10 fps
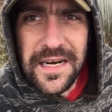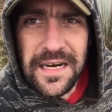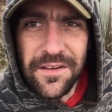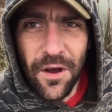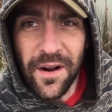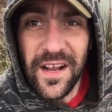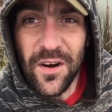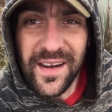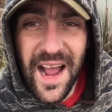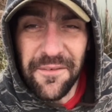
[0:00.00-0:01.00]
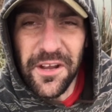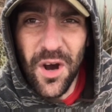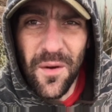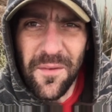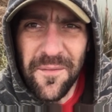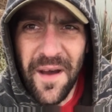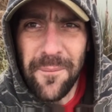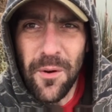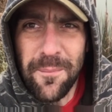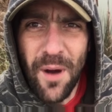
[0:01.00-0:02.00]
So I'm going to carry on. I've now
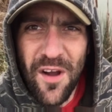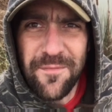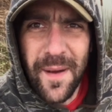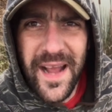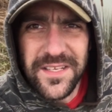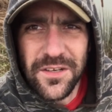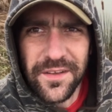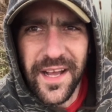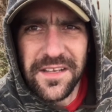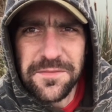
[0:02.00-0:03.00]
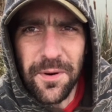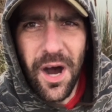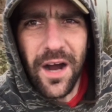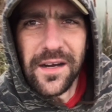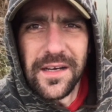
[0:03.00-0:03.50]
put both baits on that spot,